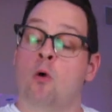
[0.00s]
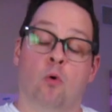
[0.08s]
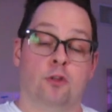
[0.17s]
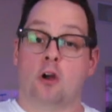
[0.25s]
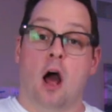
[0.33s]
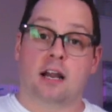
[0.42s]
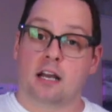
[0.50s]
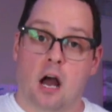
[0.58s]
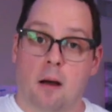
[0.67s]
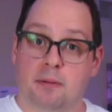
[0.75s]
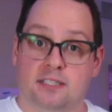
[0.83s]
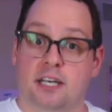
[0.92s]
Well, they're not in
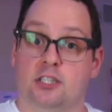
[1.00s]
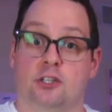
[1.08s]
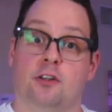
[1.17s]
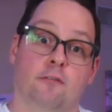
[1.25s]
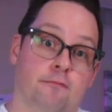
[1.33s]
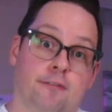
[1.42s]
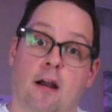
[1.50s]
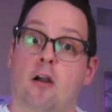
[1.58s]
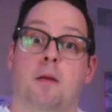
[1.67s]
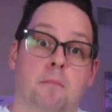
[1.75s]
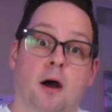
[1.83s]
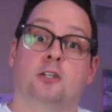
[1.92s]
competition. They're
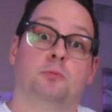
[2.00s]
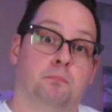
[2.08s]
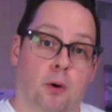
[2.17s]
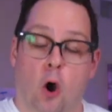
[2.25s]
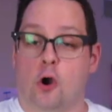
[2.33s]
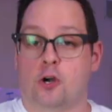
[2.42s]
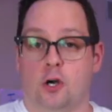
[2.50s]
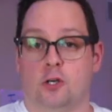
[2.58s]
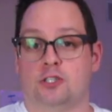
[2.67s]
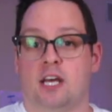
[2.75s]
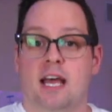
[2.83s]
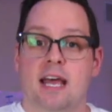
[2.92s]
very much
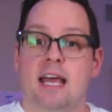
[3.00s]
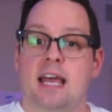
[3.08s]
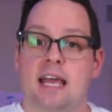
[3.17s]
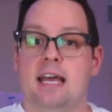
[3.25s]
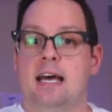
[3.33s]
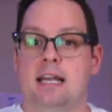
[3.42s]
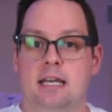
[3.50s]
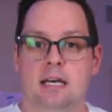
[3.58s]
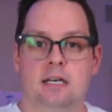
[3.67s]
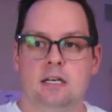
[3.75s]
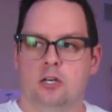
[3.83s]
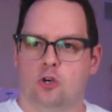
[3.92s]
partners in
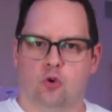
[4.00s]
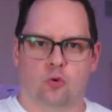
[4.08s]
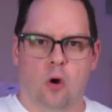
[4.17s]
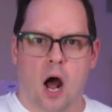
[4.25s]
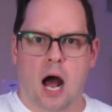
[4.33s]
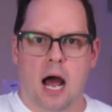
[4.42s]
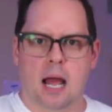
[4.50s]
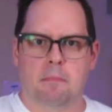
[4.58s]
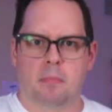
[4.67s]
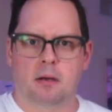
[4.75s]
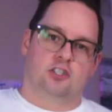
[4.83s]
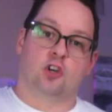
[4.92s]

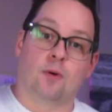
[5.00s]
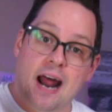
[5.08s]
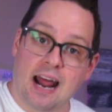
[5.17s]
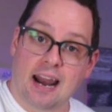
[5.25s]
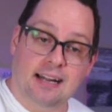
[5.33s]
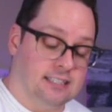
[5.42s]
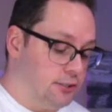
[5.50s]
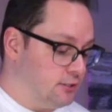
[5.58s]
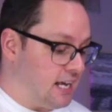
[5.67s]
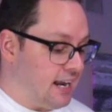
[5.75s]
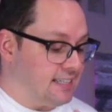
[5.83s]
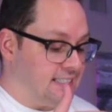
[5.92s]
crime. So what I like to do
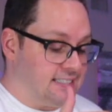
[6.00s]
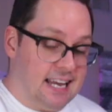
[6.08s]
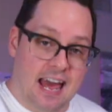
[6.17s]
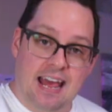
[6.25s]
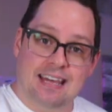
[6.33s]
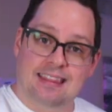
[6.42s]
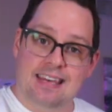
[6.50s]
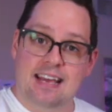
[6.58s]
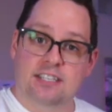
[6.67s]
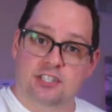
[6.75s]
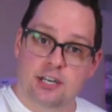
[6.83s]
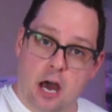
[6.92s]
is I like to take
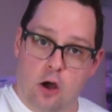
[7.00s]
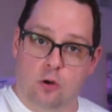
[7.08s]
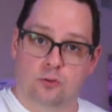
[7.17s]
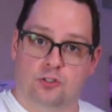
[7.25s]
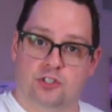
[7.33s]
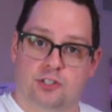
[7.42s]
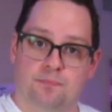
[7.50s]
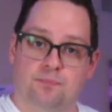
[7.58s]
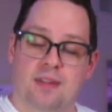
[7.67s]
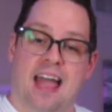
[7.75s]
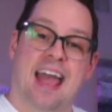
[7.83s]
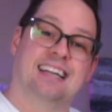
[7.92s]
these notes
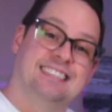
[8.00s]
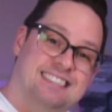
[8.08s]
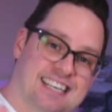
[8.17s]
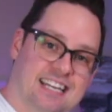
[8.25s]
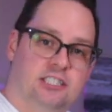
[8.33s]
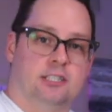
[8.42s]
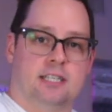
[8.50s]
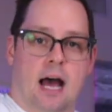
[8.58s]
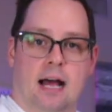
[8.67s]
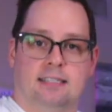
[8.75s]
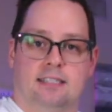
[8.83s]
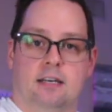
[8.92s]
and
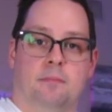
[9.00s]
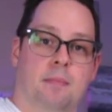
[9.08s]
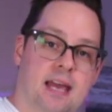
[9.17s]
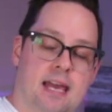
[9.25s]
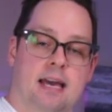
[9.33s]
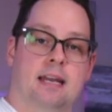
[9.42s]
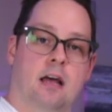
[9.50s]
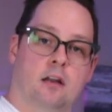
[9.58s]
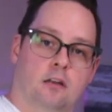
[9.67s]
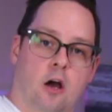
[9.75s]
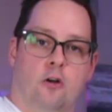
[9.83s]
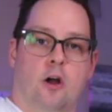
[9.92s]
digitize them in
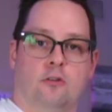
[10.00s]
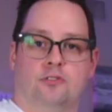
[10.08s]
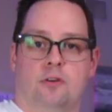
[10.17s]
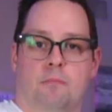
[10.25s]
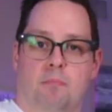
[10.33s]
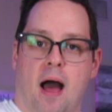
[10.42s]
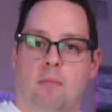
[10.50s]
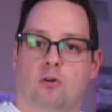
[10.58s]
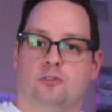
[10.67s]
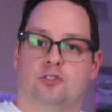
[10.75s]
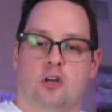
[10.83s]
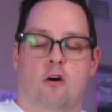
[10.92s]
Logos
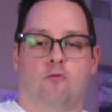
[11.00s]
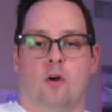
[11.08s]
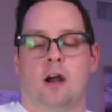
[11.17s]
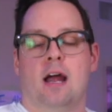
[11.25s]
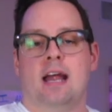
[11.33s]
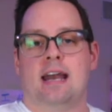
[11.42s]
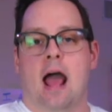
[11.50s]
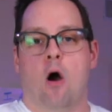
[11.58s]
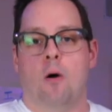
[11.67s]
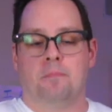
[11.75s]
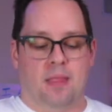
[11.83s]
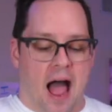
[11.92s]
Bible software.
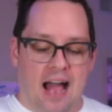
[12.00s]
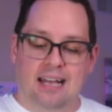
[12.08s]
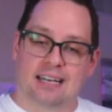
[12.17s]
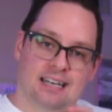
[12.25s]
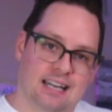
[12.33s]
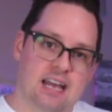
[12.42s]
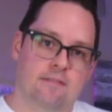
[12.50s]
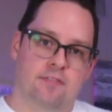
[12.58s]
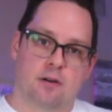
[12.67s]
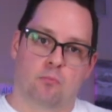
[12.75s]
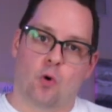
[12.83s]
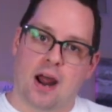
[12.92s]
Now, I could leave
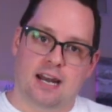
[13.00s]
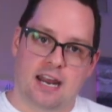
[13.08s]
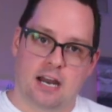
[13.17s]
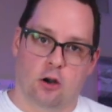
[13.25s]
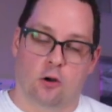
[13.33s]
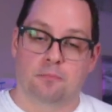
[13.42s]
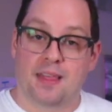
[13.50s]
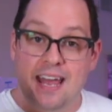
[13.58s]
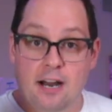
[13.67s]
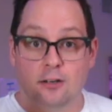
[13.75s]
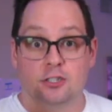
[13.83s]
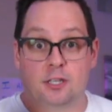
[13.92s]
them right here.
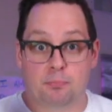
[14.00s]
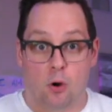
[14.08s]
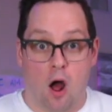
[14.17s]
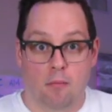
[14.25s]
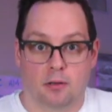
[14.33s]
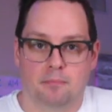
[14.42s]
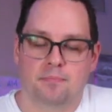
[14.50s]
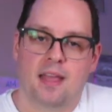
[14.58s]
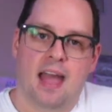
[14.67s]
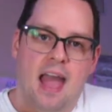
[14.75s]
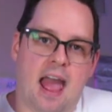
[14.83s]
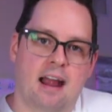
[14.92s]
Here's the problem.
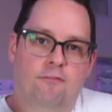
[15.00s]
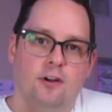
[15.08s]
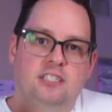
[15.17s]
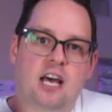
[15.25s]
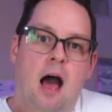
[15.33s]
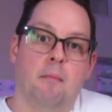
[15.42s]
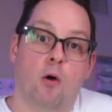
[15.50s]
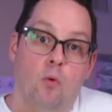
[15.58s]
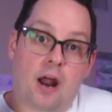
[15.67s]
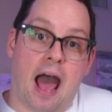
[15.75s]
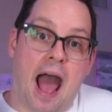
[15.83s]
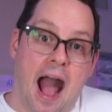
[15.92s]
Every time I
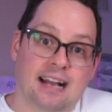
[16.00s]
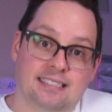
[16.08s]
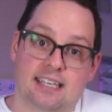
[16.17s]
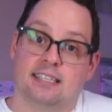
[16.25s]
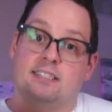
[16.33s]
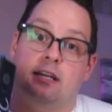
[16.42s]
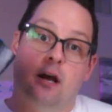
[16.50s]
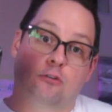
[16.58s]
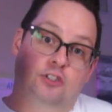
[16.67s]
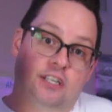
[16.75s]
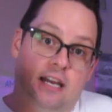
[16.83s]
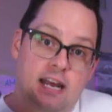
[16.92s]
want to access the
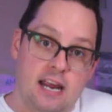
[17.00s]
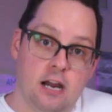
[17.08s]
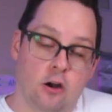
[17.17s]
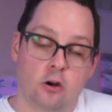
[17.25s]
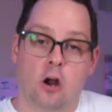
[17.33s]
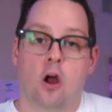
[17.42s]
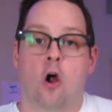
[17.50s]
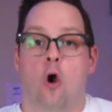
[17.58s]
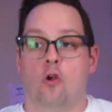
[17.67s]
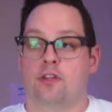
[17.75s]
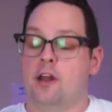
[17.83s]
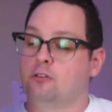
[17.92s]
notes in here,
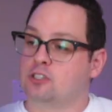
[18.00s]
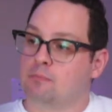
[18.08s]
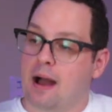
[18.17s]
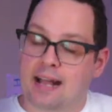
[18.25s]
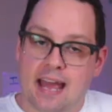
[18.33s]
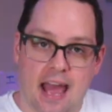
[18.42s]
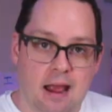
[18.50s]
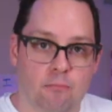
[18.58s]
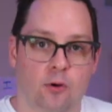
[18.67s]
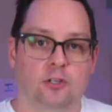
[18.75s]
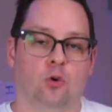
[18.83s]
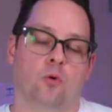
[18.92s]
or the notes in my
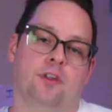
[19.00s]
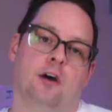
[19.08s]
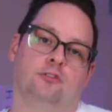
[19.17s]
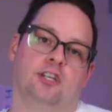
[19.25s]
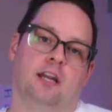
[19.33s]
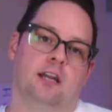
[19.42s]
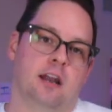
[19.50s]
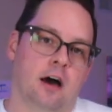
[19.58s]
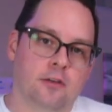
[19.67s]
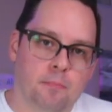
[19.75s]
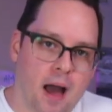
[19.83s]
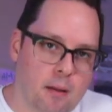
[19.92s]
Cambridge, or the notes in
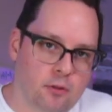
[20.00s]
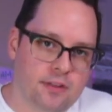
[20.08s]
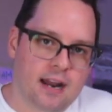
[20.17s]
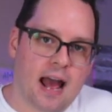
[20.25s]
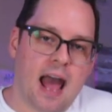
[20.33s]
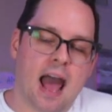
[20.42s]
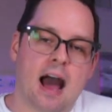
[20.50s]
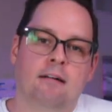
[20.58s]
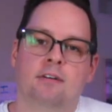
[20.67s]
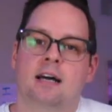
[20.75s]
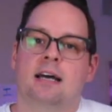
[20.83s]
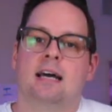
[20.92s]
another Bible that I
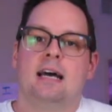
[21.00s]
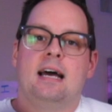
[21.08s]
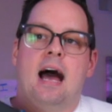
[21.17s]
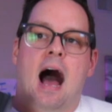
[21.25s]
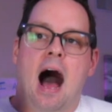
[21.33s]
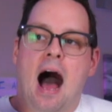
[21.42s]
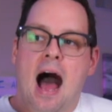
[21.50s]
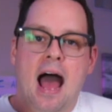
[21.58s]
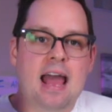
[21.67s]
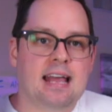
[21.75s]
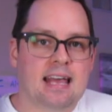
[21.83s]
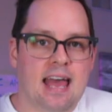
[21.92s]
have,
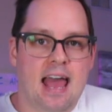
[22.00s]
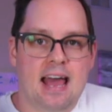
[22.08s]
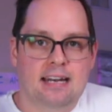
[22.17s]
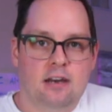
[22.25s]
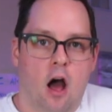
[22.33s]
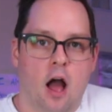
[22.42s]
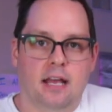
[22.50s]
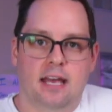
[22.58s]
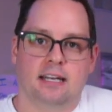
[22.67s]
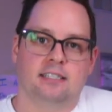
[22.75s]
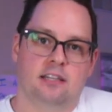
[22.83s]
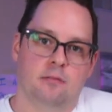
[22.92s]
I cannot
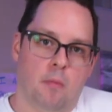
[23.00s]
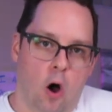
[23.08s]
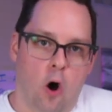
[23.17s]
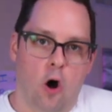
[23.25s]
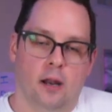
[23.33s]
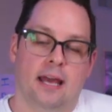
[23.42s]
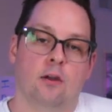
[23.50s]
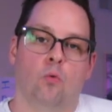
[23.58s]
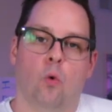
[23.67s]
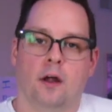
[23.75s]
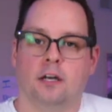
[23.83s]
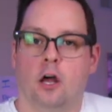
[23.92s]
get to them all
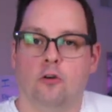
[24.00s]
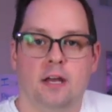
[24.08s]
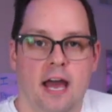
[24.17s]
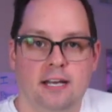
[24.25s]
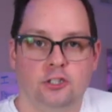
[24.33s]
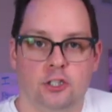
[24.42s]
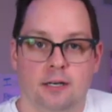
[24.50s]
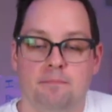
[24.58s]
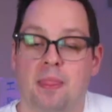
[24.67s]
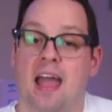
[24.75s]
in one location.